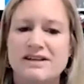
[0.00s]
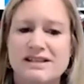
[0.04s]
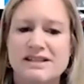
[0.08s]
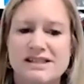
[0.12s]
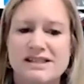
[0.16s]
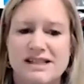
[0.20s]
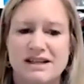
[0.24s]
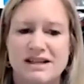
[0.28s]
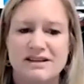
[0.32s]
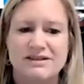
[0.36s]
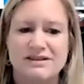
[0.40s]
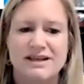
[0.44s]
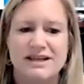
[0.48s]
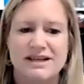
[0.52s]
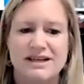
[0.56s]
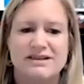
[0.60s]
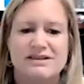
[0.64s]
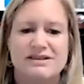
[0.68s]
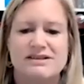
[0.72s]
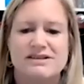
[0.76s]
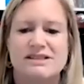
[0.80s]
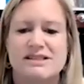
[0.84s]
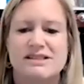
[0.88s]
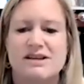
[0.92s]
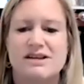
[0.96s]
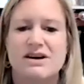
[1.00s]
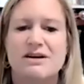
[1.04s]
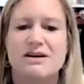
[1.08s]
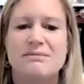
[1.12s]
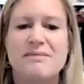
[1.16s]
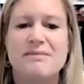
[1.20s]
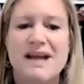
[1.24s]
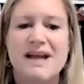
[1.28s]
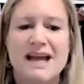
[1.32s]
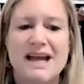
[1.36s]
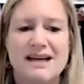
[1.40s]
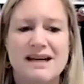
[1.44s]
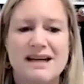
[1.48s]
accelerators are
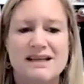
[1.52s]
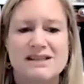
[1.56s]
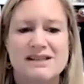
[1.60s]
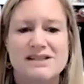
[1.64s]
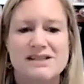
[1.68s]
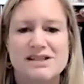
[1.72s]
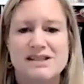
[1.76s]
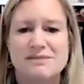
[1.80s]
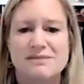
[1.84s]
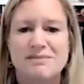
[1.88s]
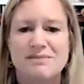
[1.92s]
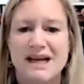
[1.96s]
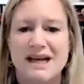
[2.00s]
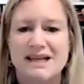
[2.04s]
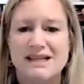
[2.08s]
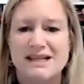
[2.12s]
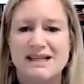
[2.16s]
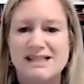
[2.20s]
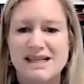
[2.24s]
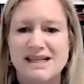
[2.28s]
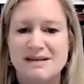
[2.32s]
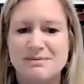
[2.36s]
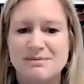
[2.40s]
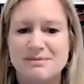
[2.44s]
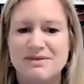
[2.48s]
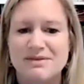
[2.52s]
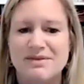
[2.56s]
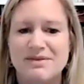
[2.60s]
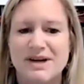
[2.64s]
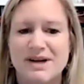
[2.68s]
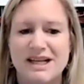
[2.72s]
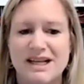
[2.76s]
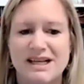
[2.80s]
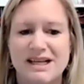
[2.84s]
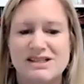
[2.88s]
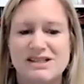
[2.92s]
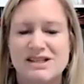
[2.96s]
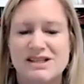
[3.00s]
managed by a team of
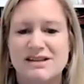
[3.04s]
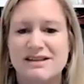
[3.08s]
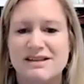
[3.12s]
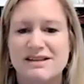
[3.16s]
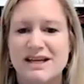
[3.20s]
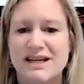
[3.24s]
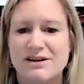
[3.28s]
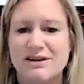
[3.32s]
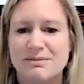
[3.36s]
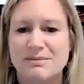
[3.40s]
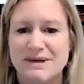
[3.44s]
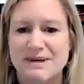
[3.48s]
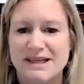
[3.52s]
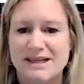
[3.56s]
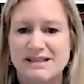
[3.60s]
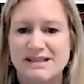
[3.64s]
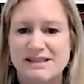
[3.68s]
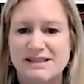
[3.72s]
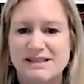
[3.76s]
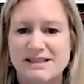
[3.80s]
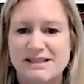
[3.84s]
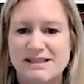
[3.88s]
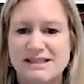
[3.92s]
radiation therapists.